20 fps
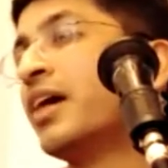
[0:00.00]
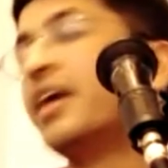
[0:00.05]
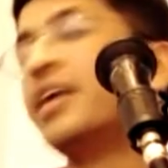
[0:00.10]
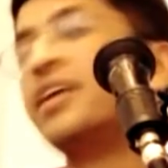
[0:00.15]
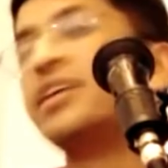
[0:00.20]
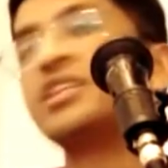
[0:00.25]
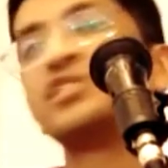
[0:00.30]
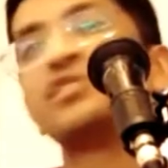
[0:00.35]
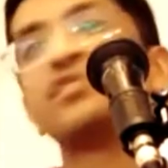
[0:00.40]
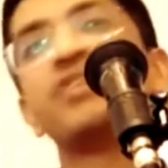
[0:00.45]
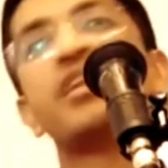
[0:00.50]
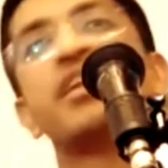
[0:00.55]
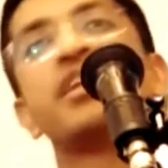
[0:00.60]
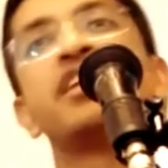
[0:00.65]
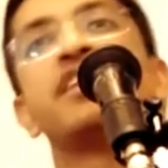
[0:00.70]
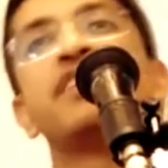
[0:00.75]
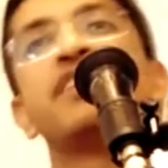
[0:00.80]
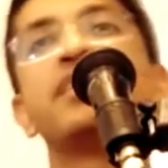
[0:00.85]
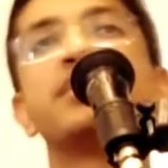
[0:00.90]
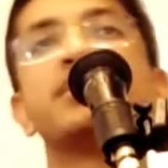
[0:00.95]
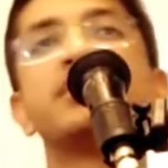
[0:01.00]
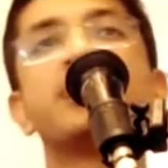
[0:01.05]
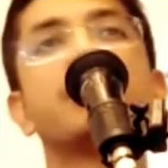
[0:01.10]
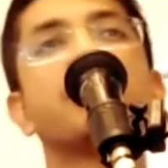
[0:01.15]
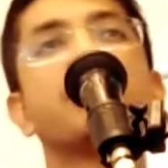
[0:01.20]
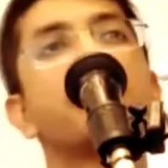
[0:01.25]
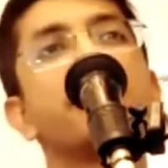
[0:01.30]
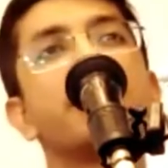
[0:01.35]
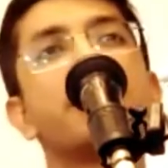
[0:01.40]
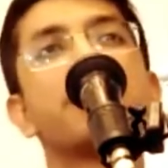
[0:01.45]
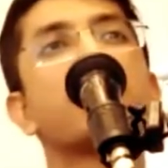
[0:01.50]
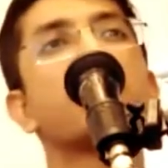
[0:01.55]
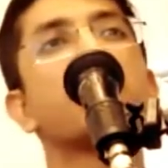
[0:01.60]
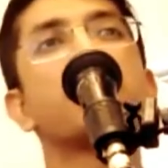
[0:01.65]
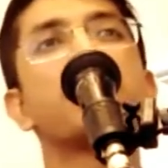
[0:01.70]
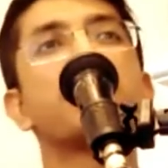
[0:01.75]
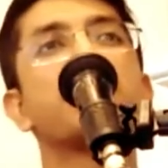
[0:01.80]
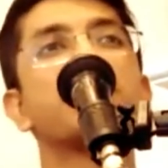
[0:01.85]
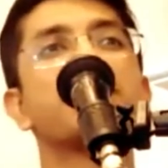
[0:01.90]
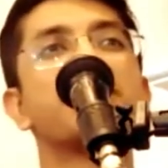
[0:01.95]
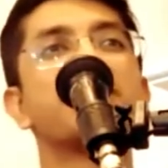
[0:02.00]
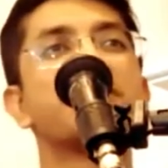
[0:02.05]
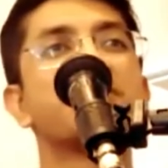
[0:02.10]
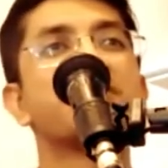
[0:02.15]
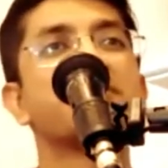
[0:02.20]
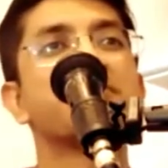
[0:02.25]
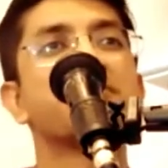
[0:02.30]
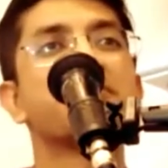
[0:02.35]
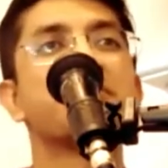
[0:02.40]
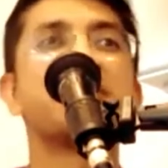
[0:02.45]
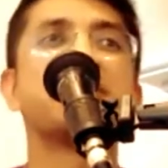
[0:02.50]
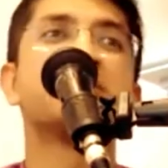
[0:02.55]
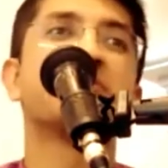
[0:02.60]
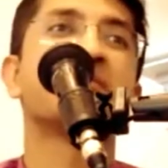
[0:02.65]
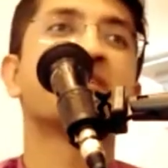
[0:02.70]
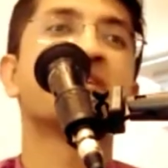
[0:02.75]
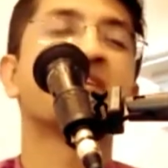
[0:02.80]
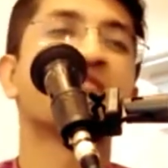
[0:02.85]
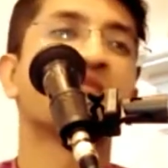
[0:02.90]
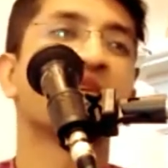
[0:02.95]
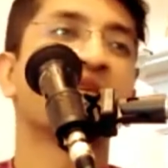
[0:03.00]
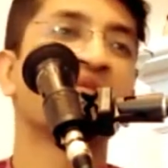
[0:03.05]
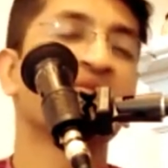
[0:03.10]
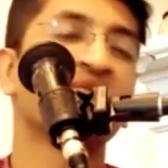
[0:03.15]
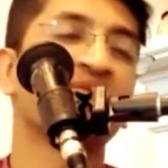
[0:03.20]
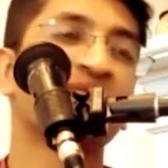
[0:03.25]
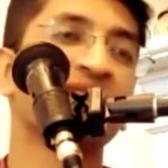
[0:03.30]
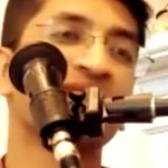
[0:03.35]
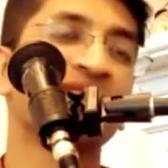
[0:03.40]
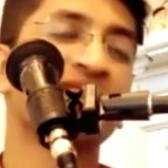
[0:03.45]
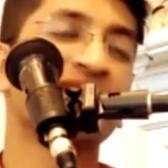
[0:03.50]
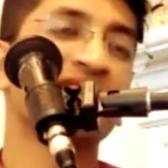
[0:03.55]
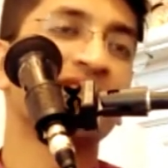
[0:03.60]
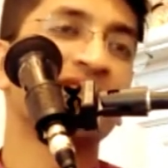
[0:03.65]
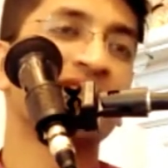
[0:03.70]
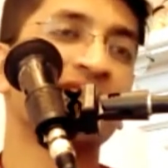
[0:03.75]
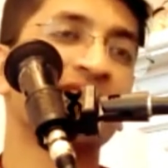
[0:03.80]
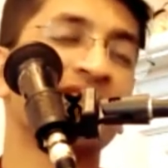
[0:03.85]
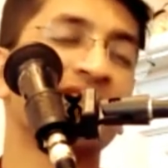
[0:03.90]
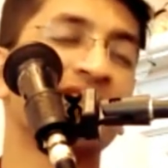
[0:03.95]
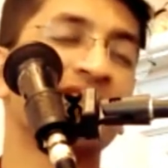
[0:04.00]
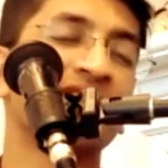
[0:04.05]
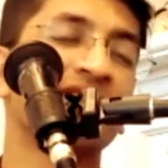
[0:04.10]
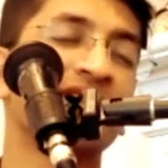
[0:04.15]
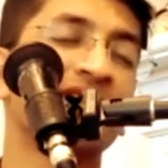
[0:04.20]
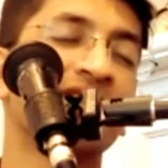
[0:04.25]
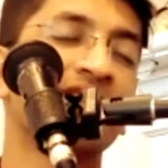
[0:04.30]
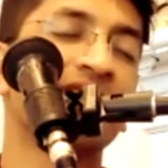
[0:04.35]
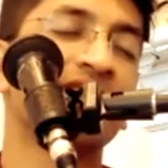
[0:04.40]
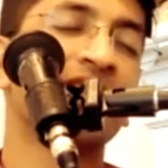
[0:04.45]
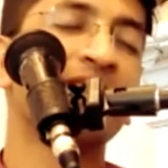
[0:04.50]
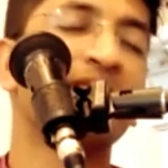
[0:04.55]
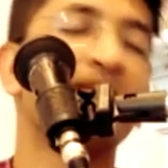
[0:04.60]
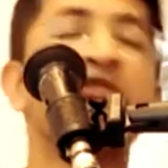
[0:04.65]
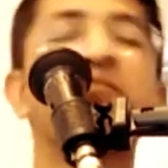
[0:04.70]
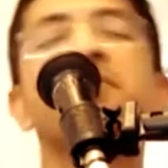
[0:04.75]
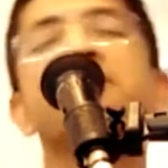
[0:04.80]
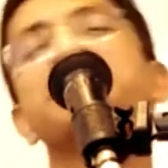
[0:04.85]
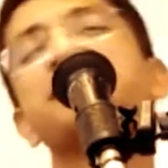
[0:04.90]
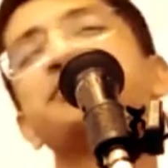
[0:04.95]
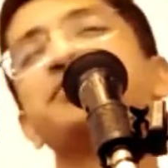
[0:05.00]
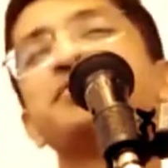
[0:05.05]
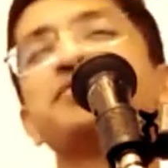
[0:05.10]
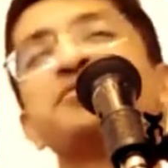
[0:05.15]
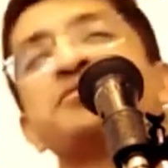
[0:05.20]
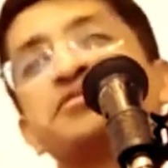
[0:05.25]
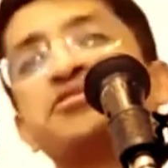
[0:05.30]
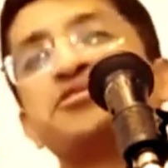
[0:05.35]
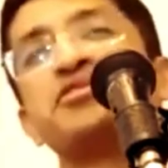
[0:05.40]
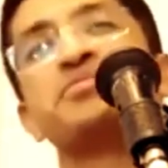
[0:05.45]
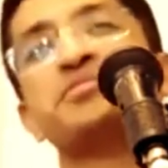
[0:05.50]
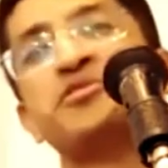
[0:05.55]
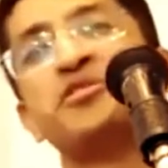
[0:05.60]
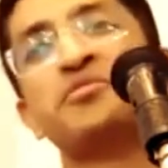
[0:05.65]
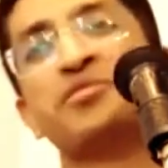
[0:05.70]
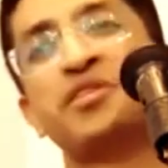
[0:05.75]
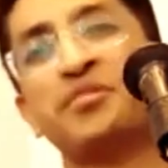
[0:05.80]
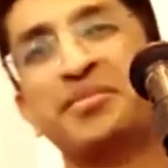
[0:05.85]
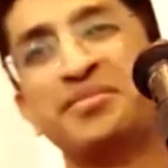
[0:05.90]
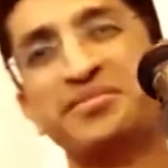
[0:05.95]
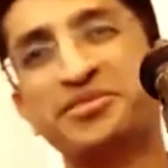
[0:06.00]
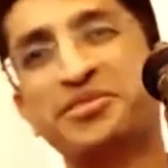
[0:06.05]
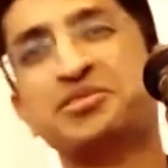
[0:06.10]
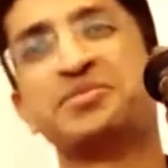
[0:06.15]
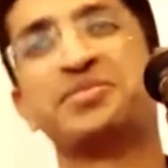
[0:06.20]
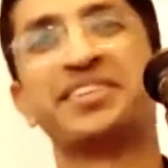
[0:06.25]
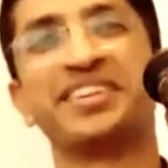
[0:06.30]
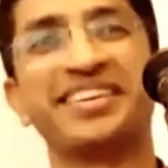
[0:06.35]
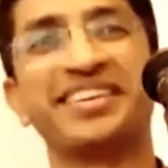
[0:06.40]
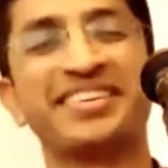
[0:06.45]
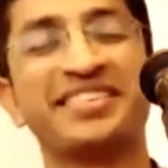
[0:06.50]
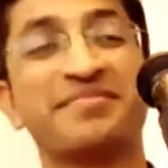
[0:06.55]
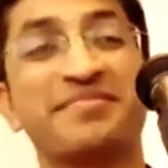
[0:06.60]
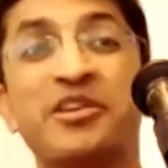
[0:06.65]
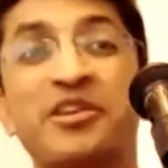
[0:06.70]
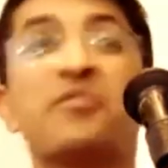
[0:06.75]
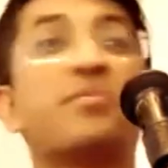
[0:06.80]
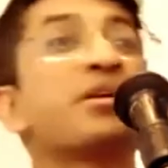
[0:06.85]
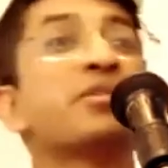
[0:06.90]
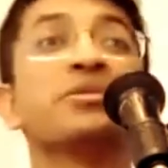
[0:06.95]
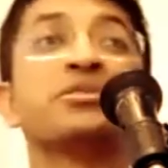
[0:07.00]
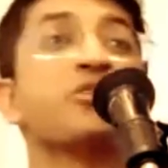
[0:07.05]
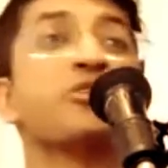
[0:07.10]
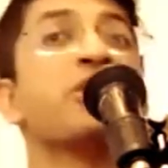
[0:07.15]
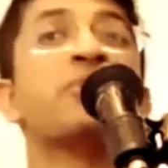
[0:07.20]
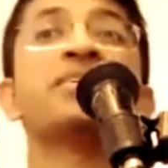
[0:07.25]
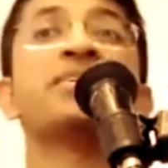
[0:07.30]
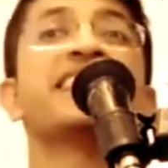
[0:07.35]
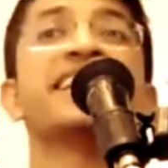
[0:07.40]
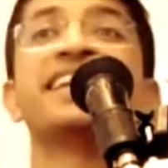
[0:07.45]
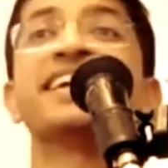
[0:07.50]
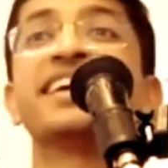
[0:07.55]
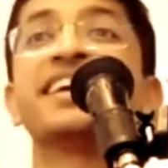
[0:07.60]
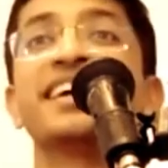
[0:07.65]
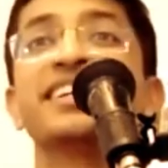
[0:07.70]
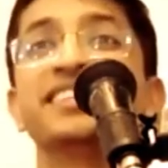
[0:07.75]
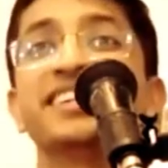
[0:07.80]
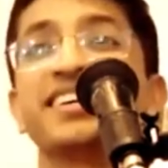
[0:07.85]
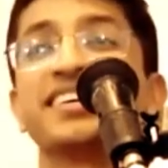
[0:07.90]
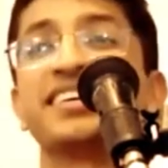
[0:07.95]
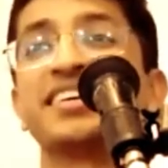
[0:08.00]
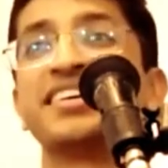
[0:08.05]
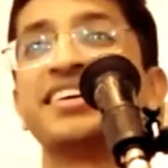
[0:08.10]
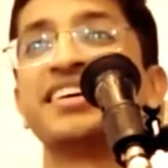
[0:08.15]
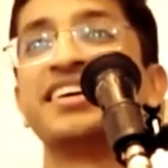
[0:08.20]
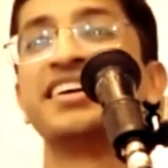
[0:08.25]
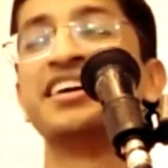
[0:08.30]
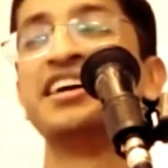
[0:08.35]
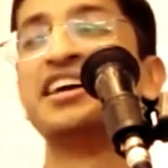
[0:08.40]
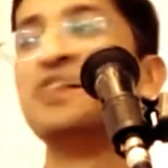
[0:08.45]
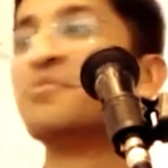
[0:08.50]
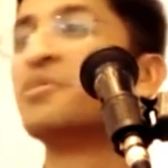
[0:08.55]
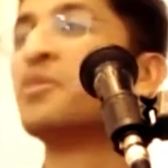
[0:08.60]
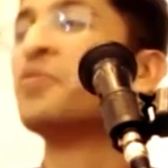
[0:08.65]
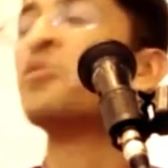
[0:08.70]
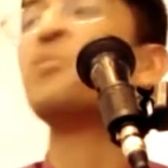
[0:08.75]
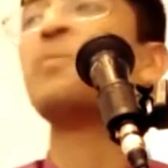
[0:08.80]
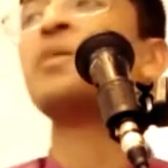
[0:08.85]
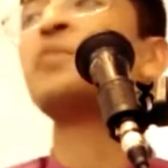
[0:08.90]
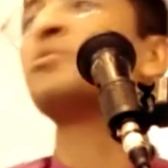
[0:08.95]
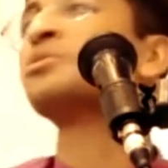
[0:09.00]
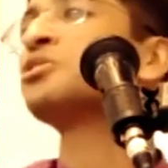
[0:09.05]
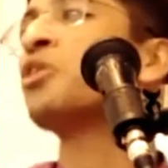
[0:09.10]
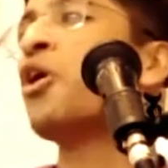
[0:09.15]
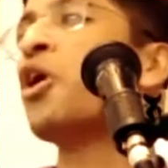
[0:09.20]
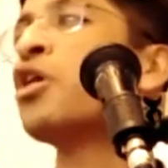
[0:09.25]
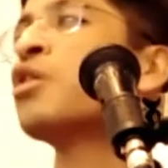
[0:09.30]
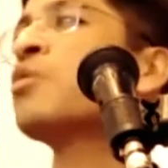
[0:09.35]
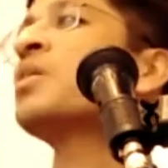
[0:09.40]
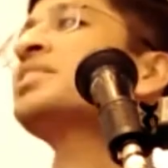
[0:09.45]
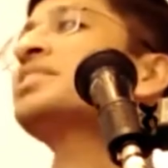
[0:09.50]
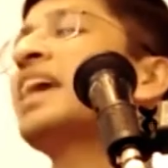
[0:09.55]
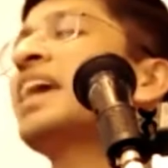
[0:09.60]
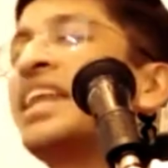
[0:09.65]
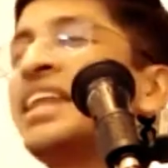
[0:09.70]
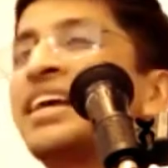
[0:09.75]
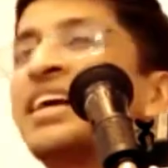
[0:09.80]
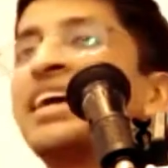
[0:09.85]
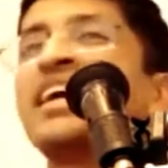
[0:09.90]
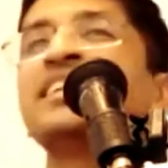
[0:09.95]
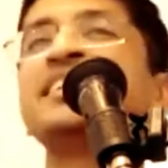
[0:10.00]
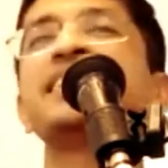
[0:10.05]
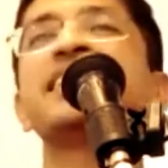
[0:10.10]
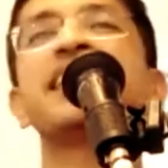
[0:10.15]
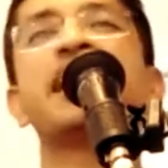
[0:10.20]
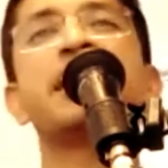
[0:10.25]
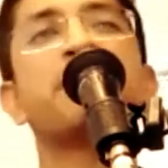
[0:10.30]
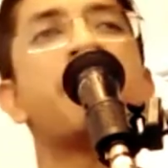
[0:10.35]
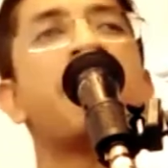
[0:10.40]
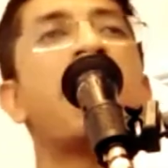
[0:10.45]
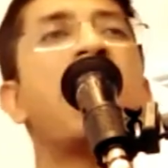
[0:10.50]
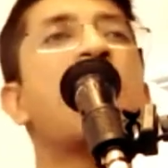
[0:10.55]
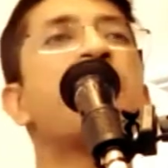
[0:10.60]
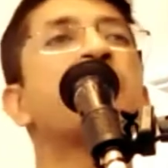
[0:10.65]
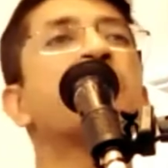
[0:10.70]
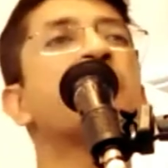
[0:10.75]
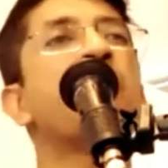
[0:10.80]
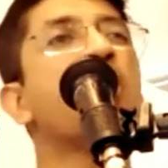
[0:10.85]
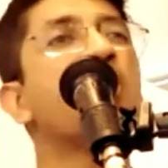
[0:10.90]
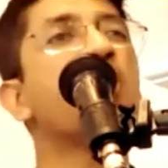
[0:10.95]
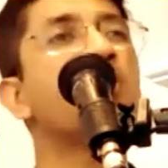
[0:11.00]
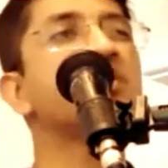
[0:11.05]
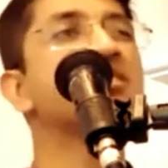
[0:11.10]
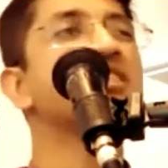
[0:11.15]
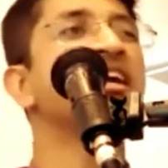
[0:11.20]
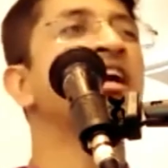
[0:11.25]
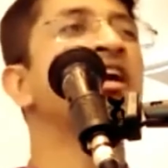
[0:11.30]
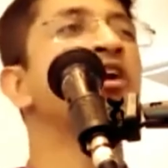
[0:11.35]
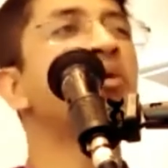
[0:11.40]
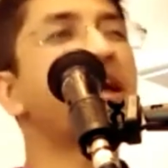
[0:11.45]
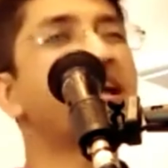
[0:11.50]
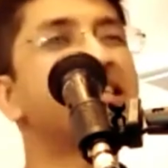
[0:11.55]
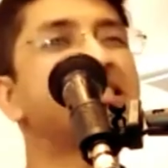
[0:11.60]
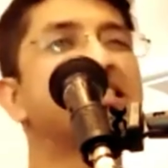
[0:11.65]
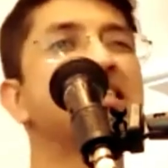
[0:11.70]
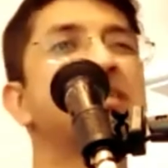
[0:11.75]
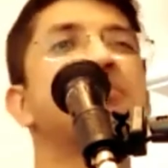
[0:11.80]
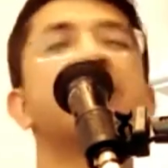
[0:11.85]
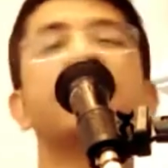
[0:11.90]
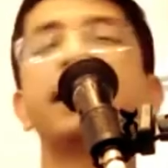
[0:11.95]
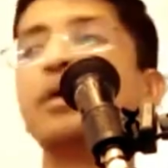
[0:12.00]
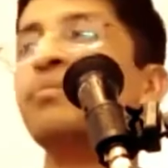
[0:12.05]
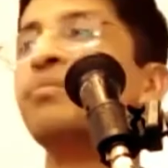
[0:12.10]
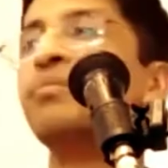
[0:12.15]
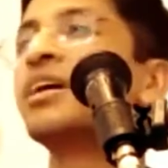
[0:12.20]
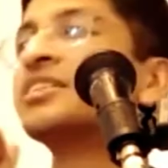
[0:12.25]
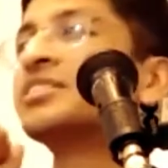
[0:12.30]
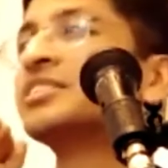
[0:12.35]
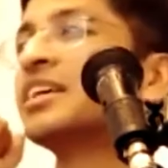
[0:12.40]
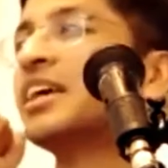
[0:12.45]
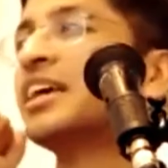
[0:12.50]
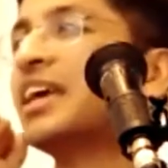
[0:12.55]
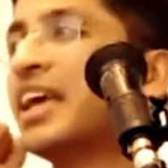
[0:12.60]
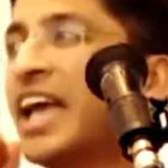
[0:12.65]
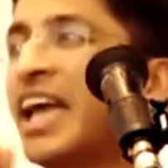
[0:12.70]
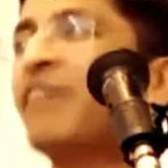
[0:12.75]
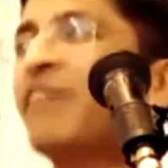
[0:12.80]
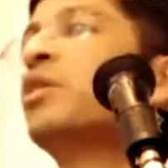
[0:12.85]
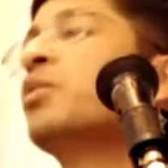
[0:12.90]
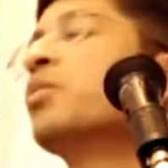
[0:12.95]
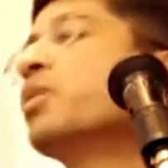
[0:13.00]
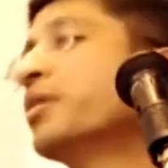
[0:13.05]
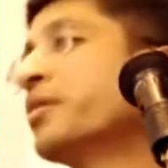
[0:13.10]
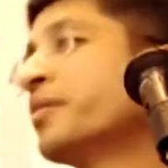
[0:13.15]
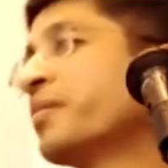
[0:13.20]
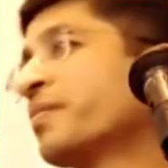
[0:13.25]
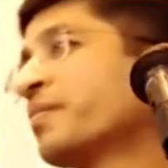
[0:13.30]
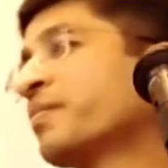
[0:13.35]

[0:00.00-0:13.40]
And he just fell at the feet that, my dear Prabhupada, please forgive me. And Prabhupada said, no problem, don't worry. Prabhupada was always encouraging. Prabhupada was always encouraging like Mahaprabhu, always ready to accept and embrace everyone.